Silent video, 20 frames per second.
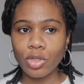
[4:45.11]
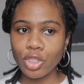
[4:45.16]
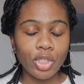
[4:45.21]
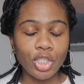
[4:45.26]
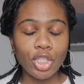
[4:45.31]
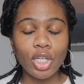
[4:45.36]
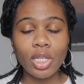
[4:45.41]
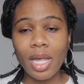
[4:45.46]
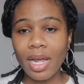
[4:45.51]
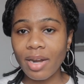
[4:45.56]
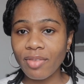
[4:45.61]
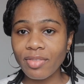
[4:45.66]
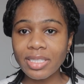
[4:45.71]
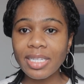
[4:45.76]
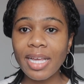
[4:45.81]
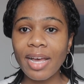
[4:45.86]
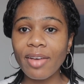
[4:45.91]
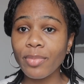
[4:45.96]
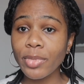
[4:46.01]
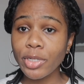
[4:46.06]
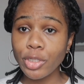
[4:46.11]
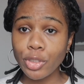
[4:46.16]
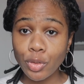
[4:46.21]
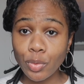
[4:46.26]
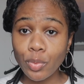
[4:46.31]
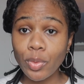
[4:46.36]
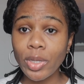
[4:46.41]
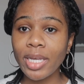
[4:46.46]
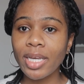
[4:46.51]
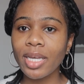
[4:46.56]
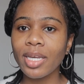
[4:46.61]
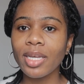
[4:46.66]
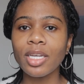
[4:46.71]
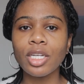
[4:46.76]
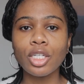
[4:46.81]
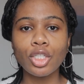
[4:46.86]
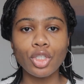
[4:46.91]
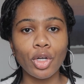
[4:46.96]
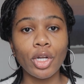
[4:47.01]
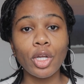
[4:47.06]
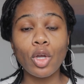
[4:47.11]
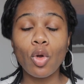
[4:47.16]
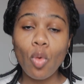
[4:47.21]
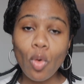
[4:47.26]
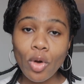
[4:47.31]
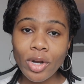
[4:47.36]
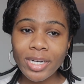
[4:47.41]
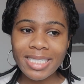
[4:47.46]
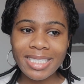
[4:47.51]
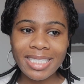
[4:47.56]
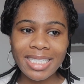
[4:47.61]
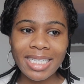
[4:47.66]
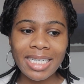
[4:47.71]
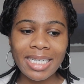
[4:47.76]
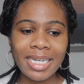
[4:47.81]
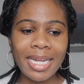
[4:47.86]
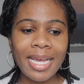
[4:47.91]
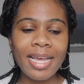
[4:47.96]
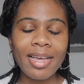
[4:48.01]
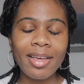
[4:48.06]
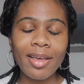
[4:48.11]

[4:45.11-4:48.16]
which a lot of us have been doing during quarantine.